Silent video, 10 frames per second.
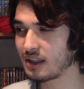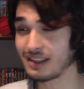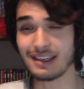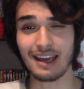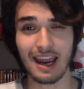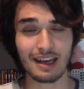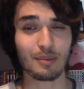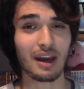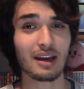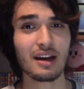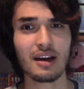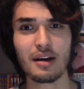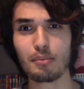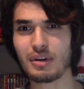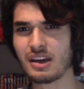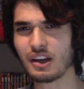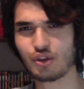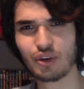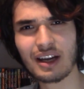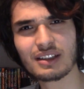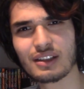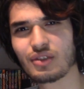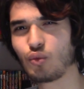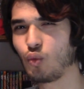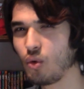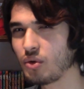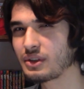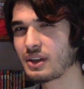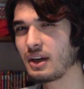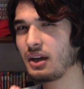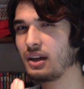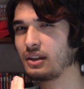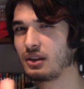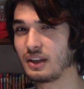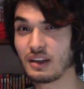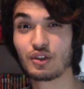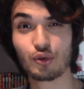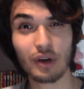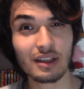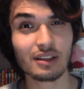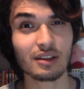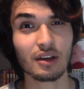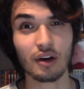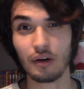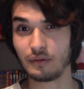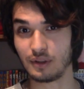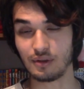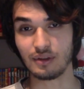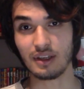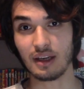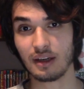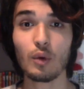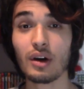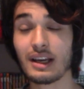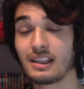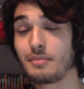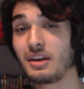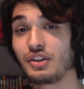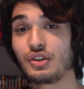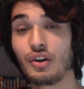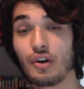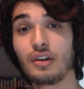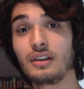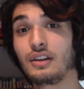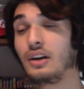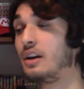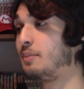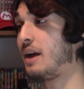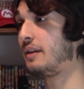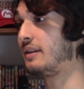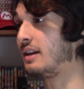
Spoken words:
in anime be attracted towards the traits of tsundere? Well, as I mentioned earlier about the